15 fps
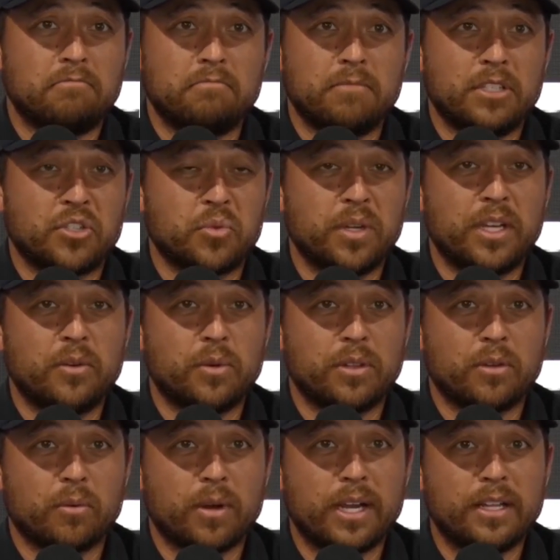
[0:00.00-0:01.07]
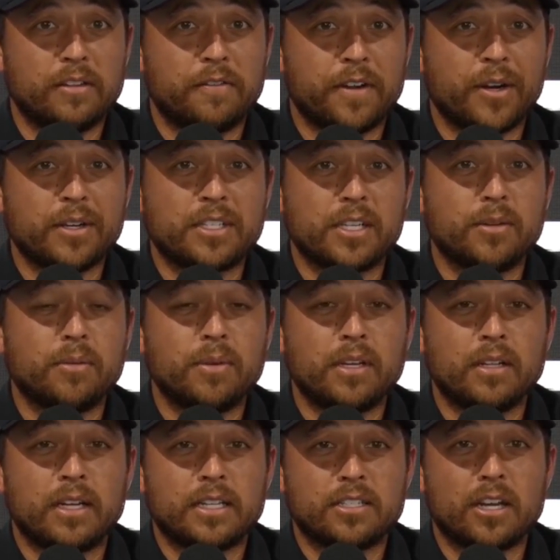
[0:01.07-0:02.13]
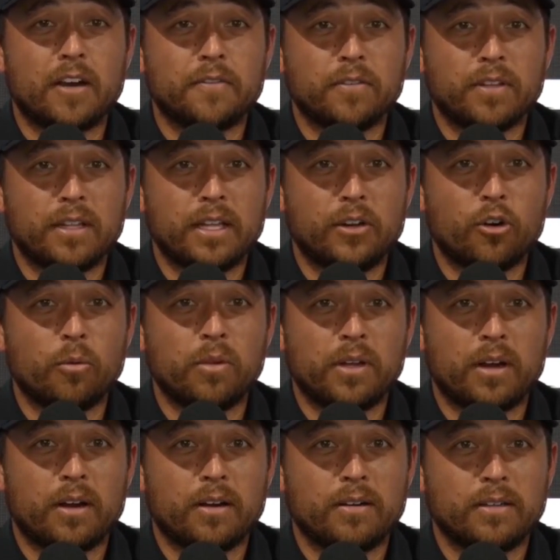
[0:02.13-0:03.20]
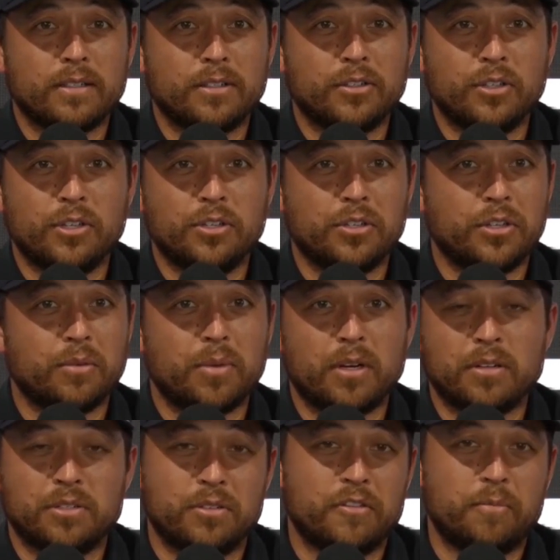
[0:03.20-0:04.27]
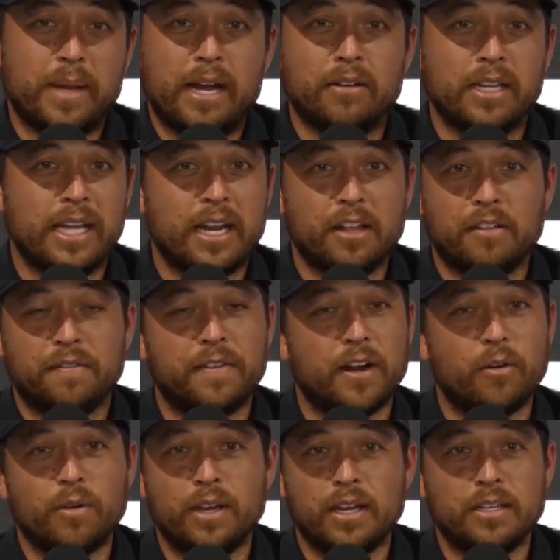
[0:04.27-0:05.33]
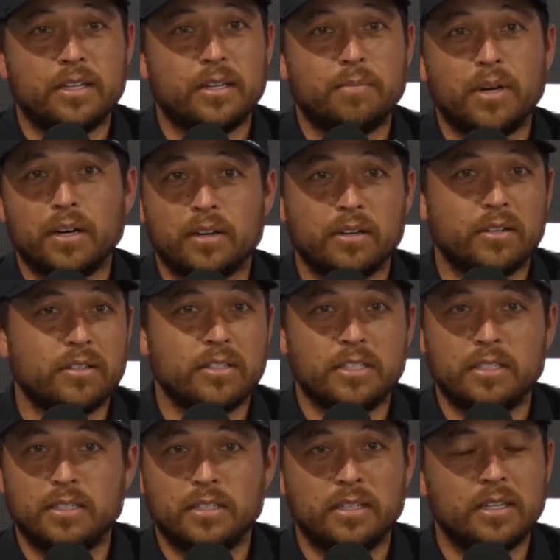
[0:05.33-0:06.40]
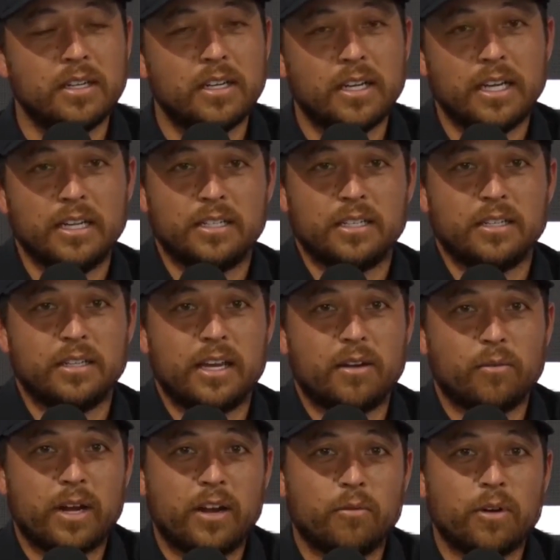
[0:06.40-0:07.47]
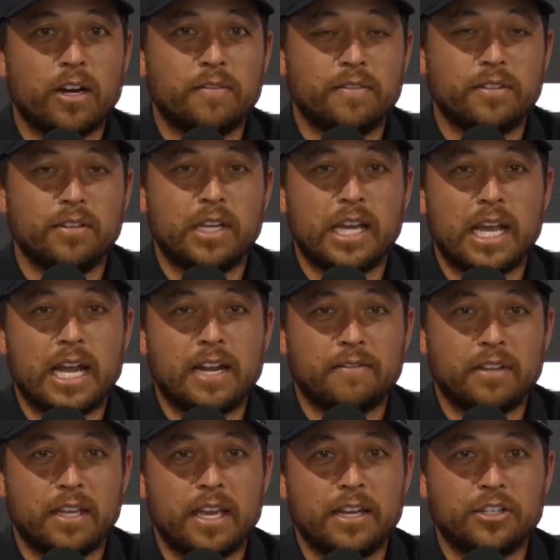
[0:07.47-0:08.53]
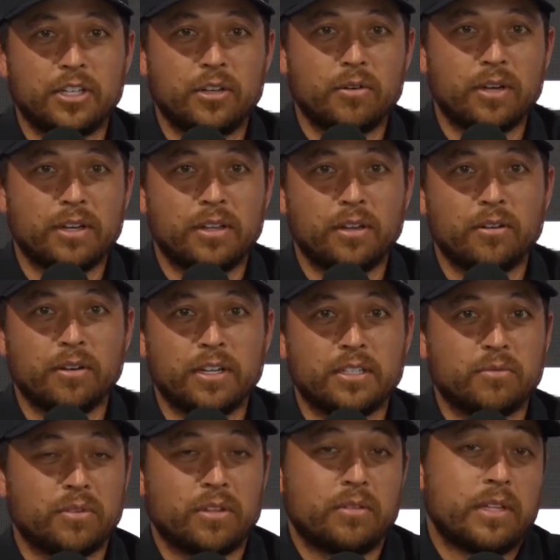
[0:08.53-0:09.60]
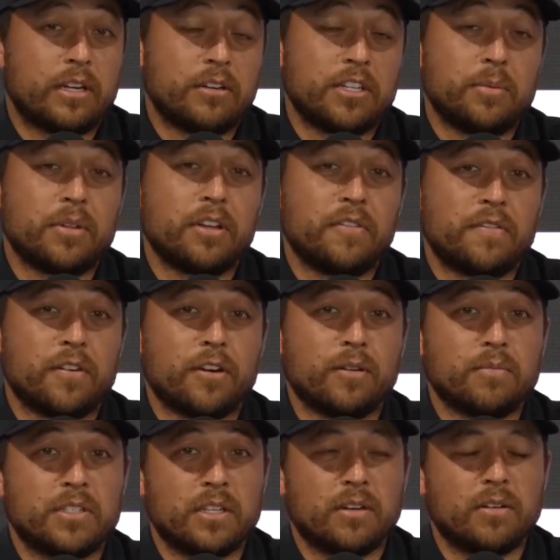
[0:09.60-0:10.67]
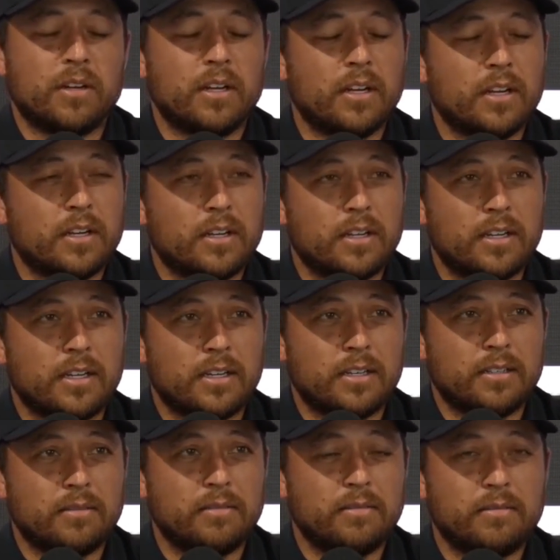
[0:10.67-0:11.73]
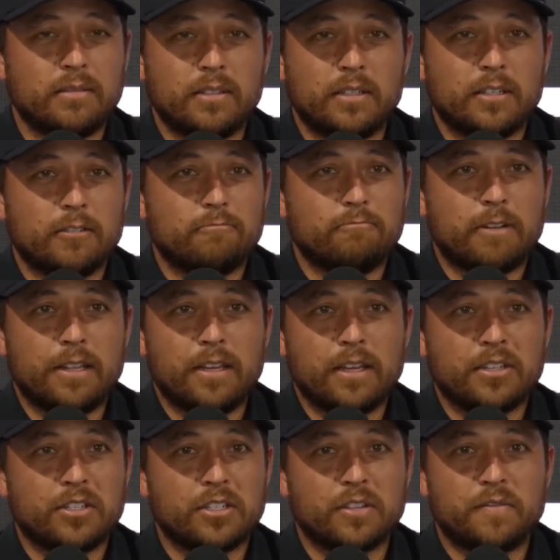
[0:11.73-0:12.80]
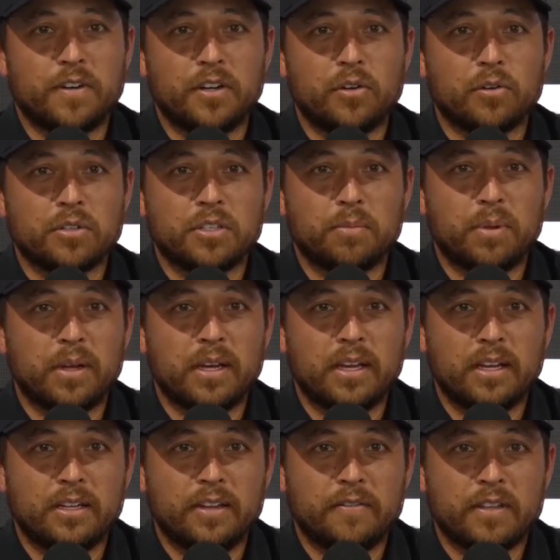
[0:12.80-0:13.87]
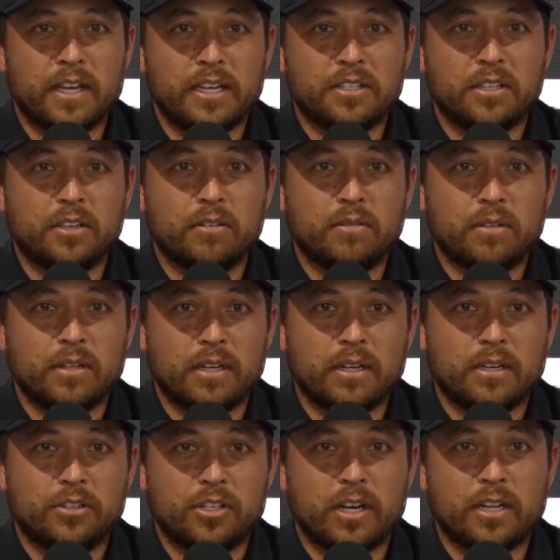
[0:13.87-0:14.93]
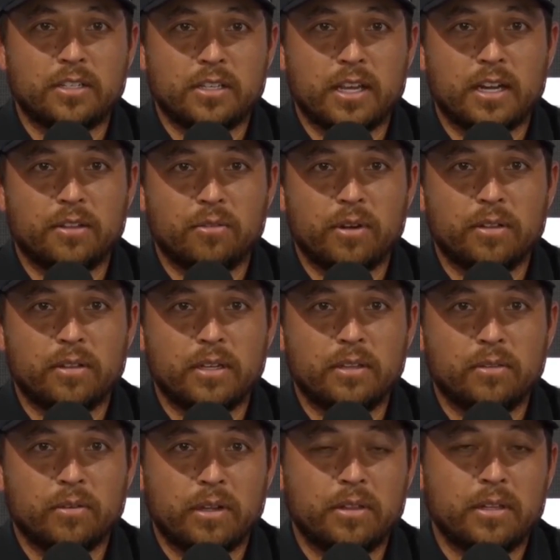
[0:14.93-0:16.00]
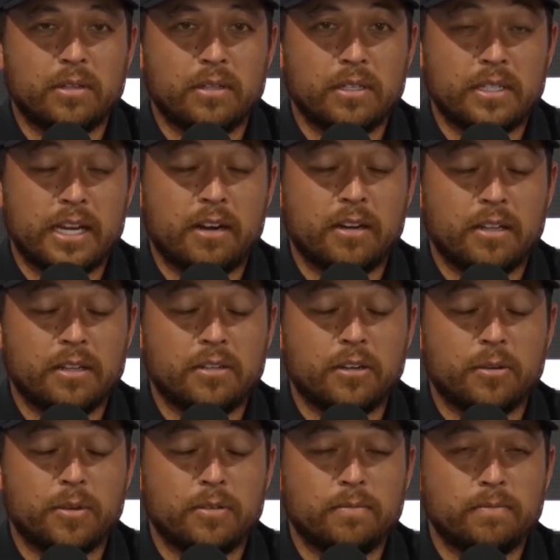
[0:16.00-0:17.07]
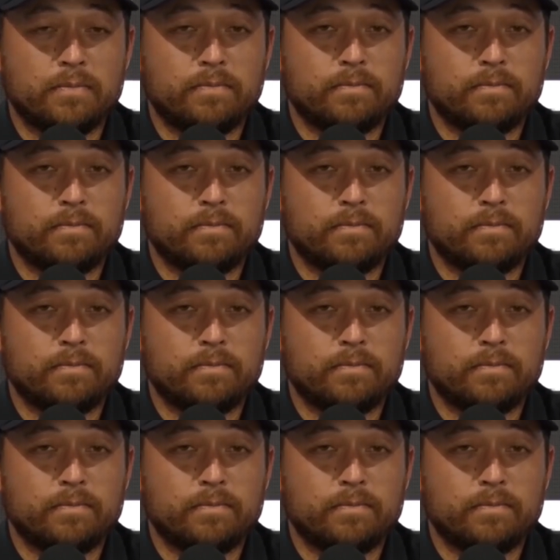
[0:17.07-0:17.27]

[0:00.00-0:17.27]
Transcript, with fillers: this week with the rain, the fairways seem to be a lot softer than they normally are. Usually your ball's sort of bounding out of the fairway into bunkers and into that rye rough, and you can kind of gauge it going into the greens when, that are typically firm. So uh, I think it's just a fun course to play, and you have to execute uh, shots kind of throughout the, throughout the entirety of the tournament.